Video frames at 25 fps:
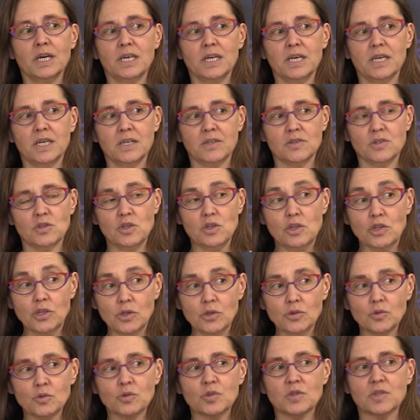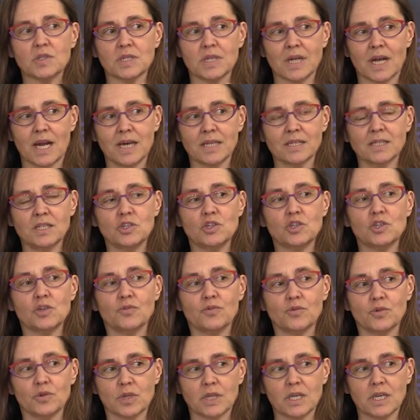its new strategy
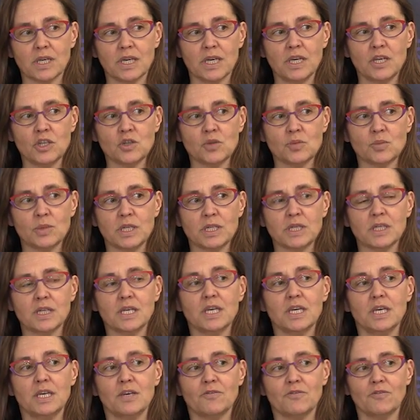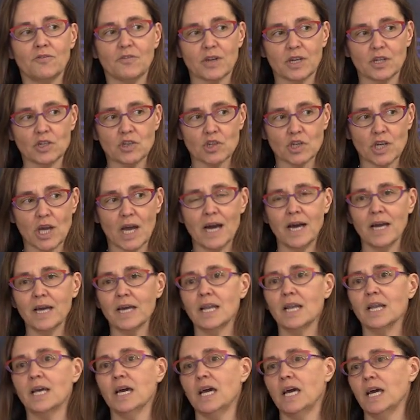for engagement in
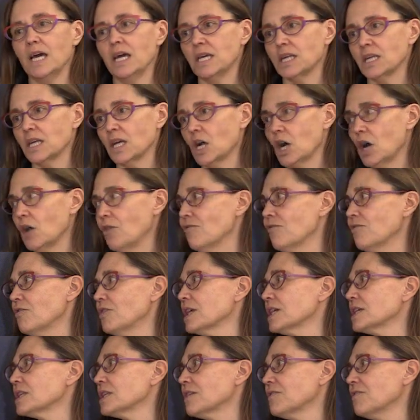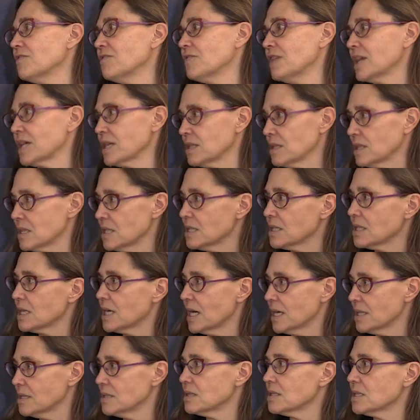fragile and conflict-affected
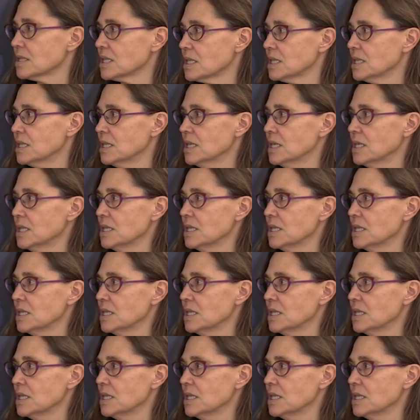countries